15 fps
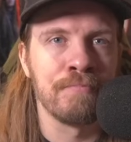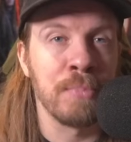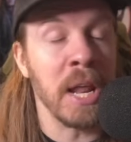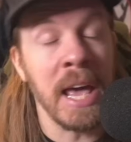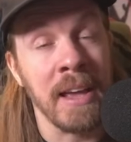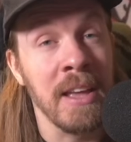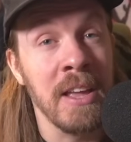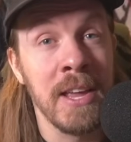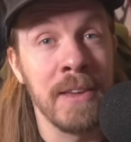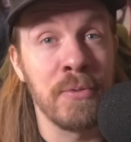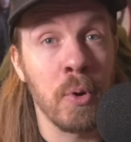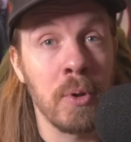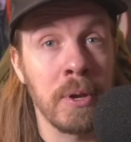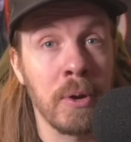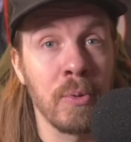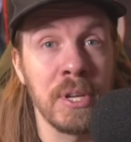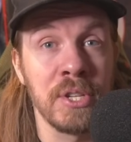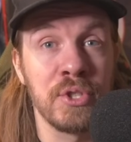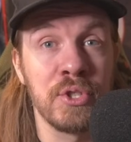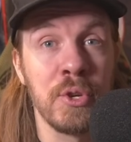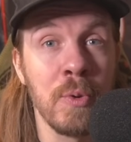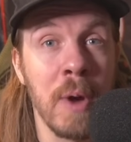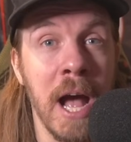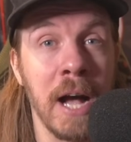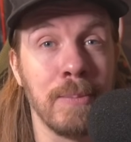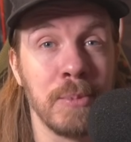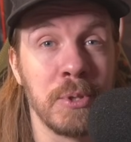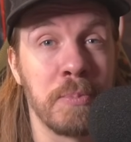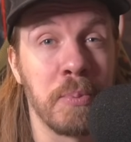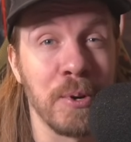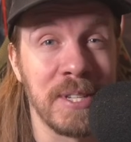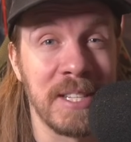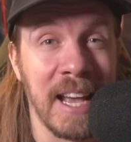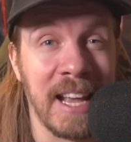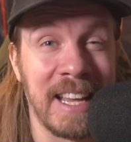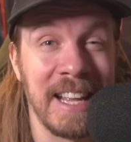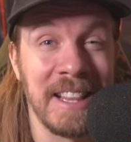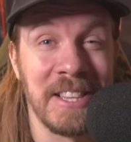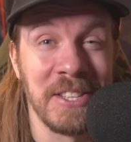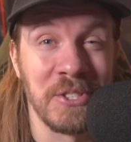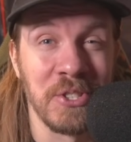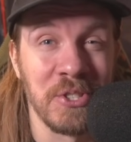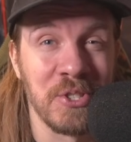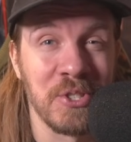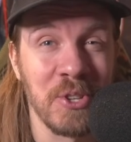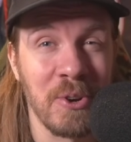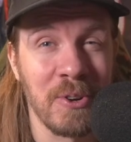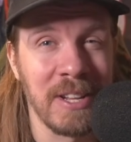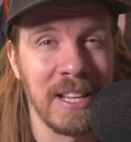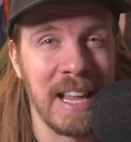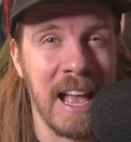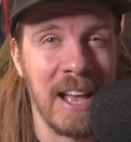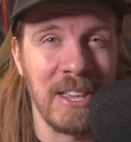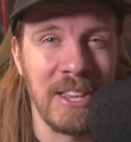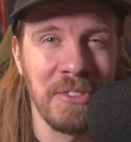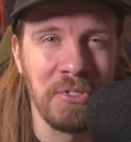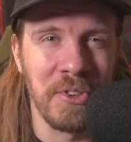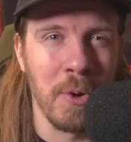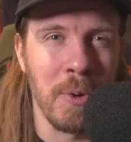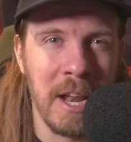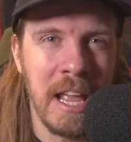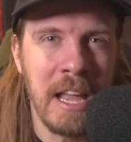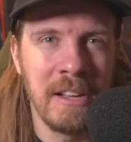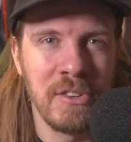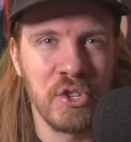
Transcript: But hey, if you're only going to release 2 albums per decade, this is certainly how you do it.